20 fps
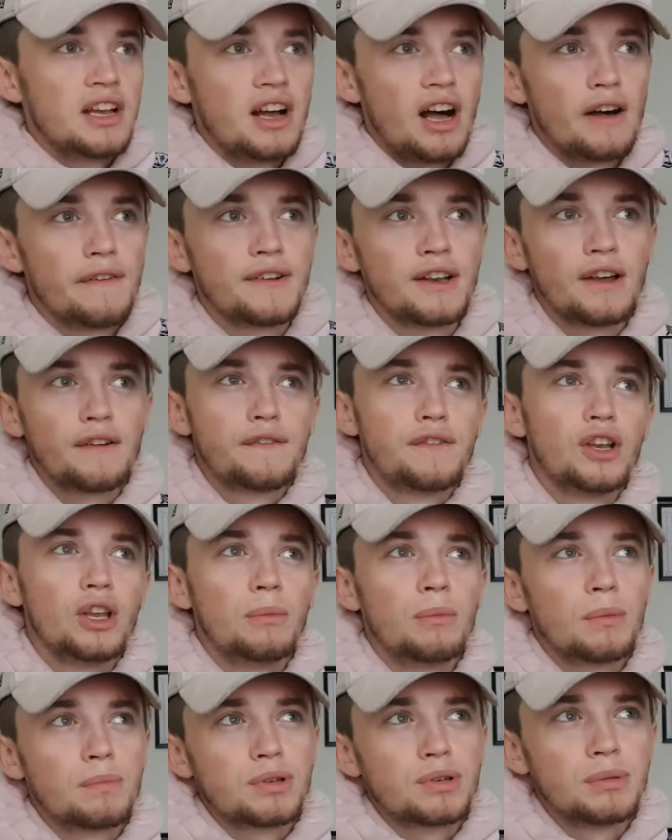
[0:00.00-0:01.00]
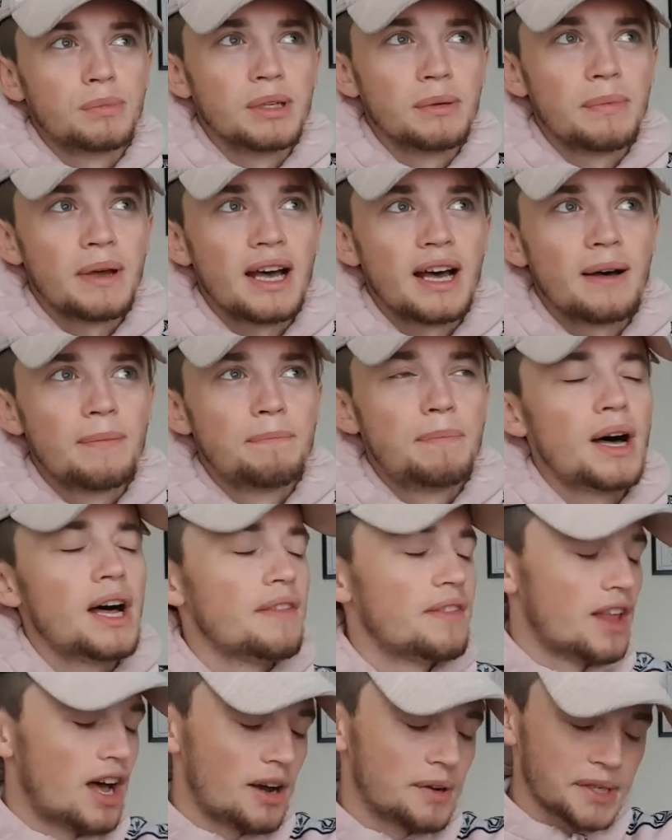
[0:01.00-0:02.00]
I feel like Fulham are probably better.
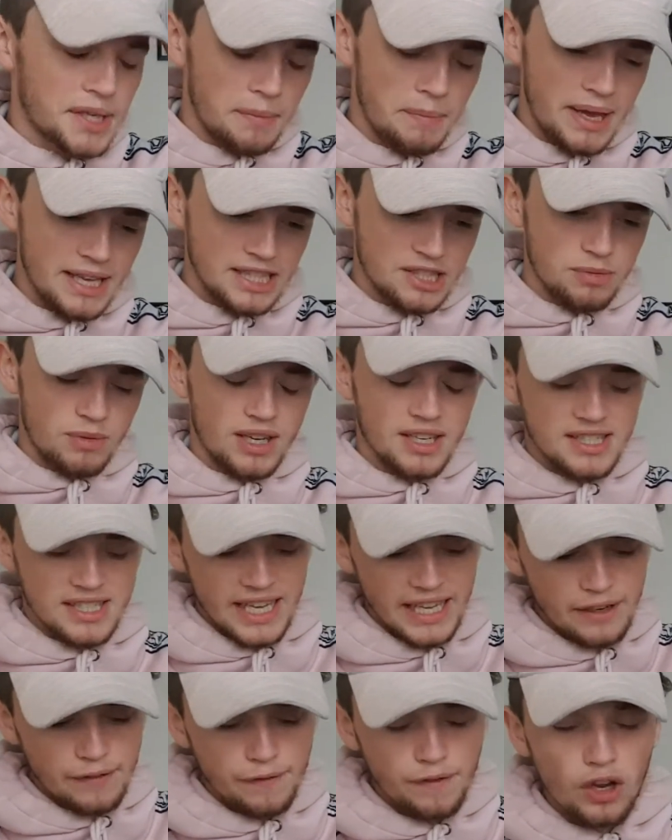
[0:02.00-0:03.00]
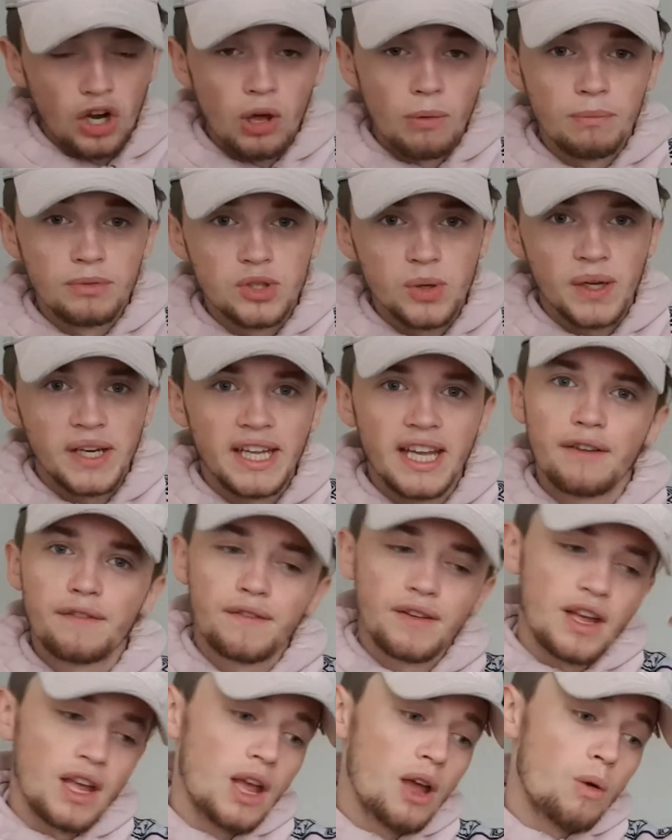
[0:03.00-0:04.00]
But no, I'm committing to what I said. Fulham
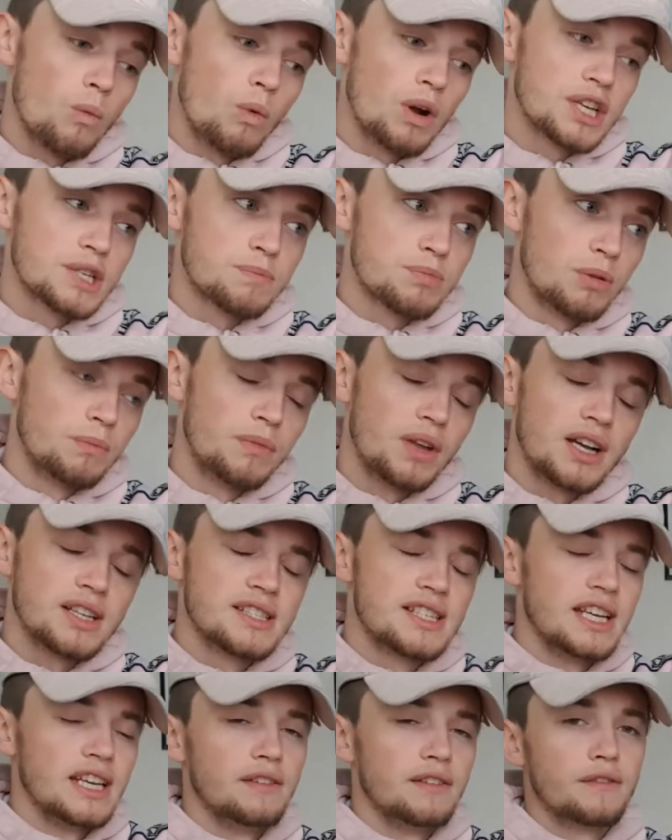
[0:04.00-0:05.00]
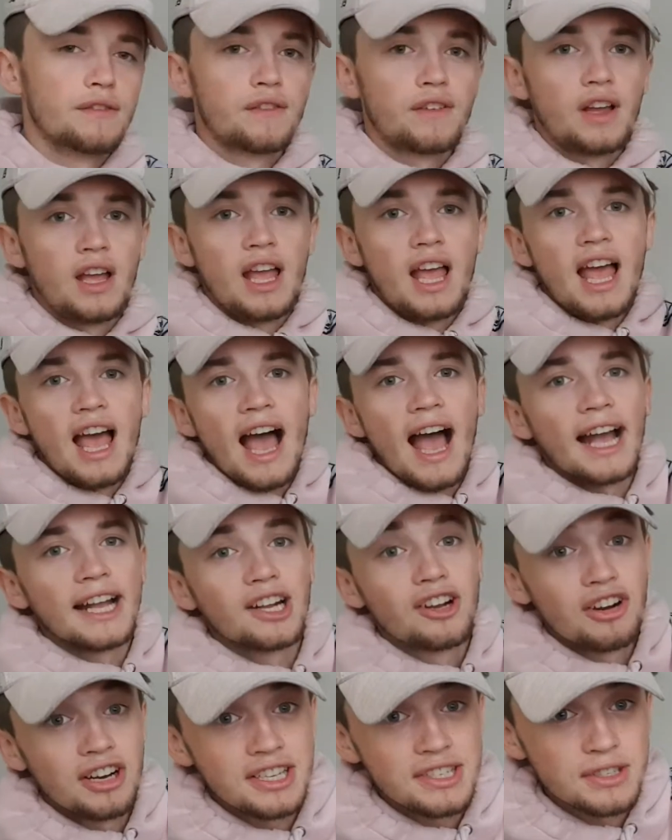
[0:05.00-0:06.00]
20th, West Brom 19th. And
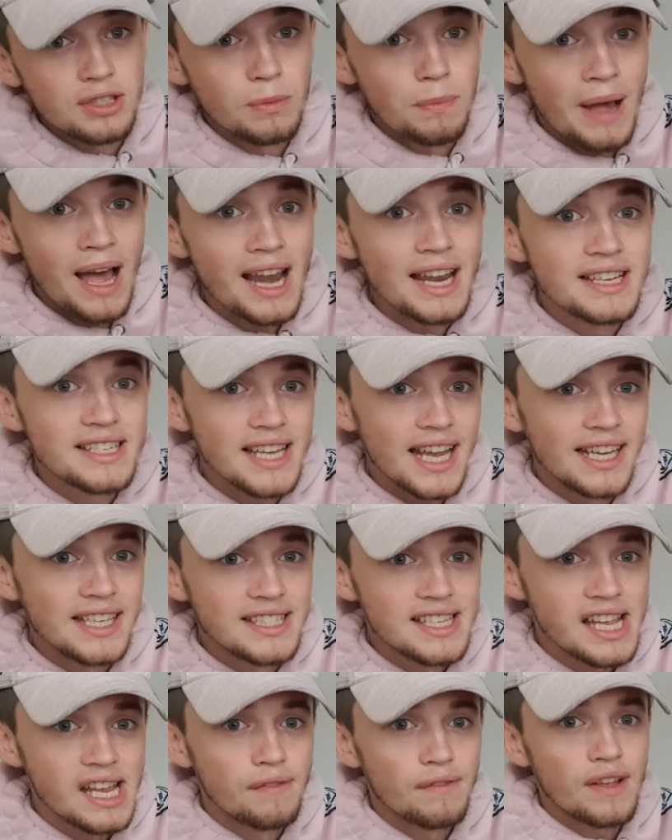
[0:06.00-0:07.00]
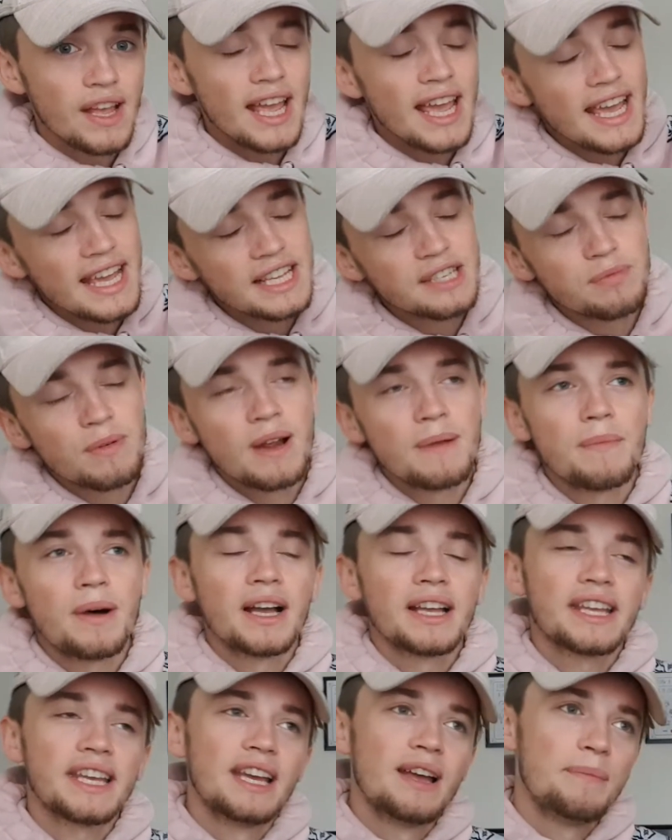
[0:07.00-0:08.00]
Crystal Palace 18th. Here's where it
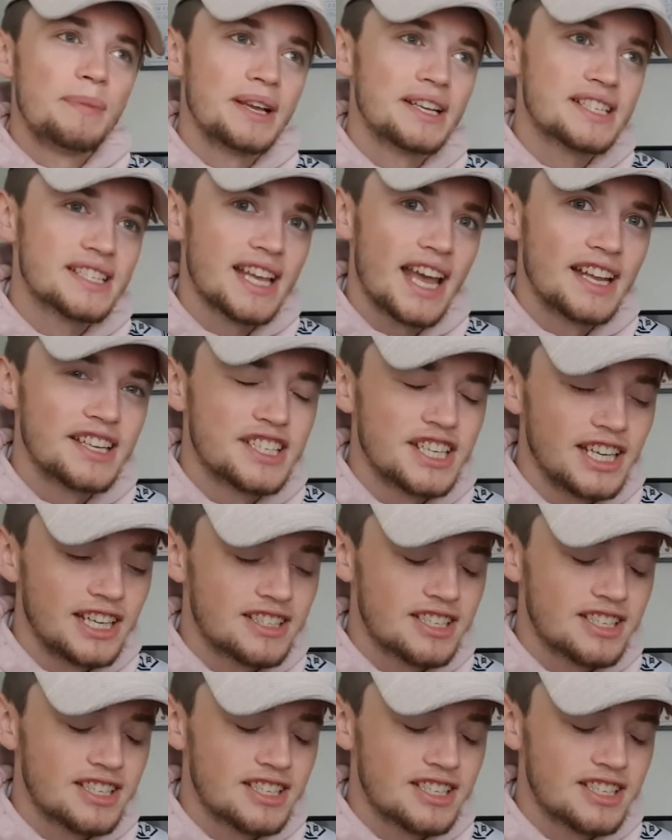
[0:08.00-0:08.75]
might get a bit sketchy.